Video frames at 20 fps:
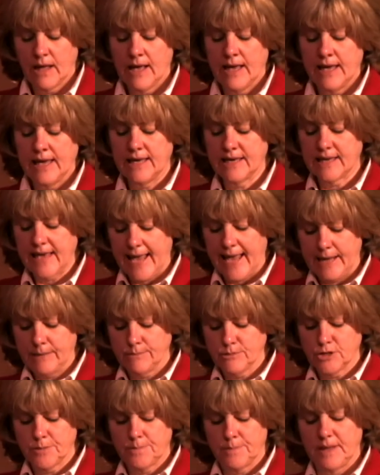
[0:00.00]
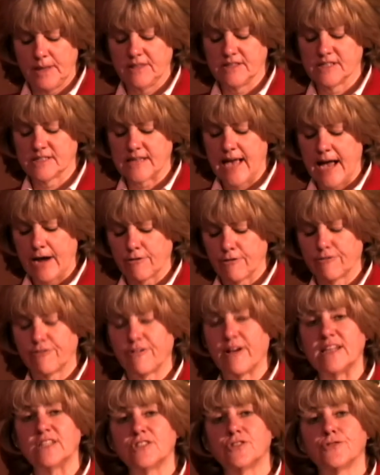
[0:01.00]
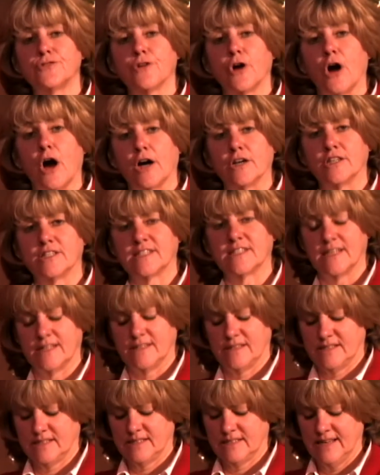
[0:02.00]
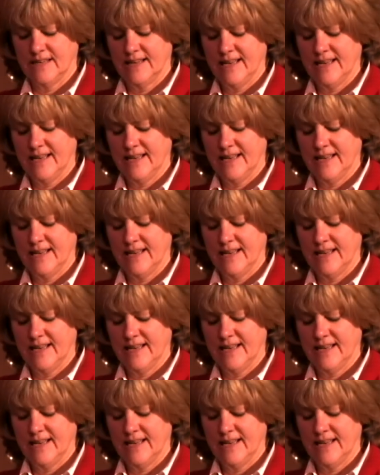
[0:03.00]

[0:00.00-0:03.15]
He came to be the sacrifice for our sins